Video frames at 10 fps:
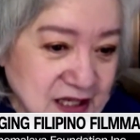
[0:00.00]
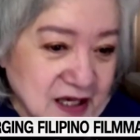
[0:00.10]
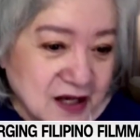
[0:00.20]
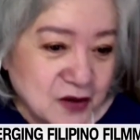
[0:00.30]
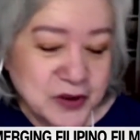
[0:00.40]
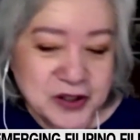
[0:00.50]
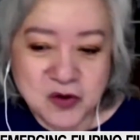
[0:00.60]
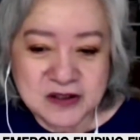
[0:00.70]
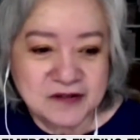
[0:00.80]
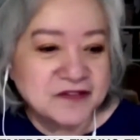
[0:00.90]
We don't
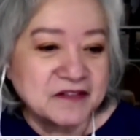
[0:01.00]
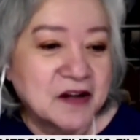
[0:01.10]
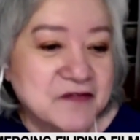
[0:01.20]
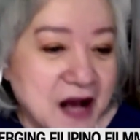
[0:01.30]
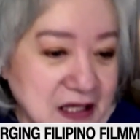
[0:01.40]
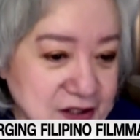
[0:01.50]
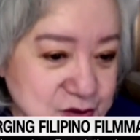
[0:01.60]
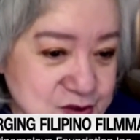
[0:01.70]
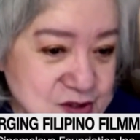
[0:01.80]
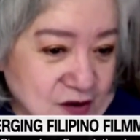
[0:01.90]
have the
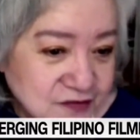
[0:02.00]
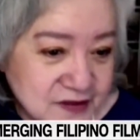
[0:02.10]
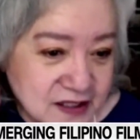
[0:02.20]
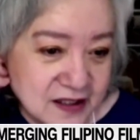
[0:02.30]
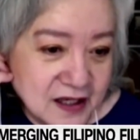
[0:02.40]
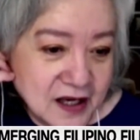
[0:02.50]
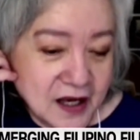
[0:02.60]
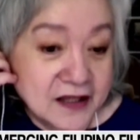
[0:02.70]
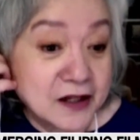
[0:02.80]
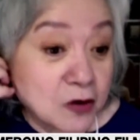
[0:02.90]
values
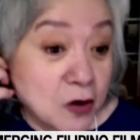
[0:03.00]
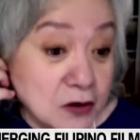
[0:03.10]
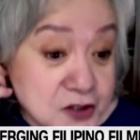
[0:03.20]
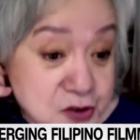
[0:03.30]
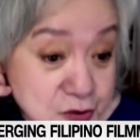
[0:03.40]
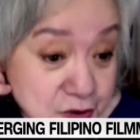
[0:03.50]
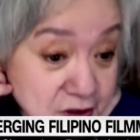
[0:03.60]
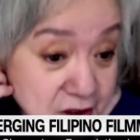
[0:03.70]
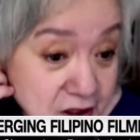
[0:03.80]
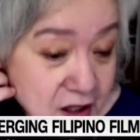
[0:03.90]
and the culture
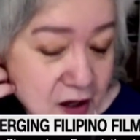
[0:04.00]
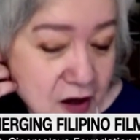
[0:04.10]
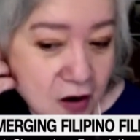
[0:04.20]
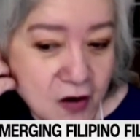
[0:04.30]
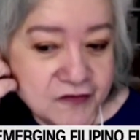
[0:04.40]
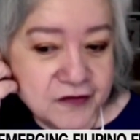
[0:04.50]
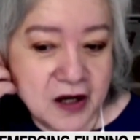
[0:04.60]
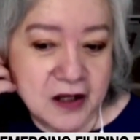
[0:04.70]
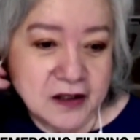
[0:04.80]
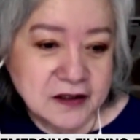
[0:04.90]
of that
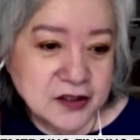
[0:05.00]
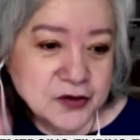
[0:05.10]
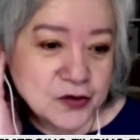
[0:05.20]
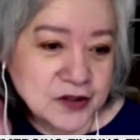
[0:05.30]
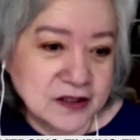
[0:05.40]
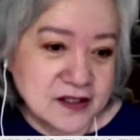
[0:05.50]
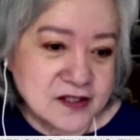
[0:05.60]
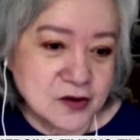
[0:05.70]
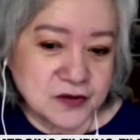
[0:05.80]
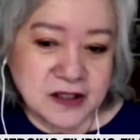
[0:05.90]

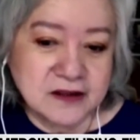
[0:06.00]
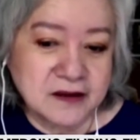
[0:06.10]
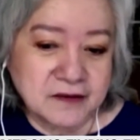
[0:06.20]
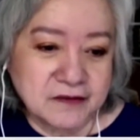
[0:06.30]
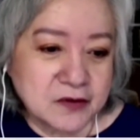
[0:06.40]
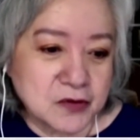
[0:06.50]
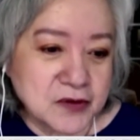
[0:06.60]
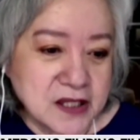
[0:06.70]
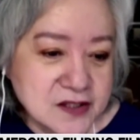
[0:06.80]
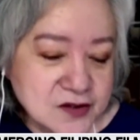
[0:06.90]
the
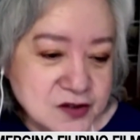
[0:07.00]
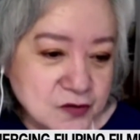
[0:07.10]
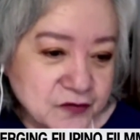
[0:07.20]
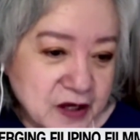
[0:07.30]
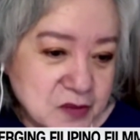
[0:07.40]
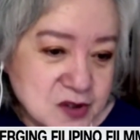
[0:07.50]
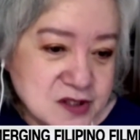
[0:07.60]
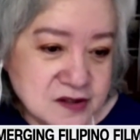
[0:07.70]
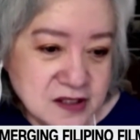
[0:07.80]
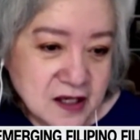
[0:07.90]
Koreans are so
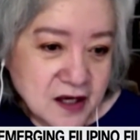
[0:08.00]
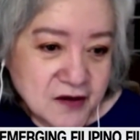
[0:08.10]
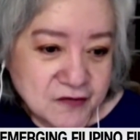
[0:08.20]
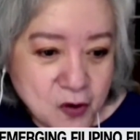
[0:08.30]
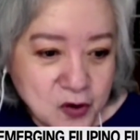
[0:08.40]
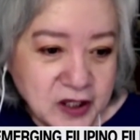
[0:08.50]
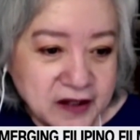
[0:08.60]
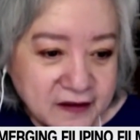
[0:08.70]
famous for in their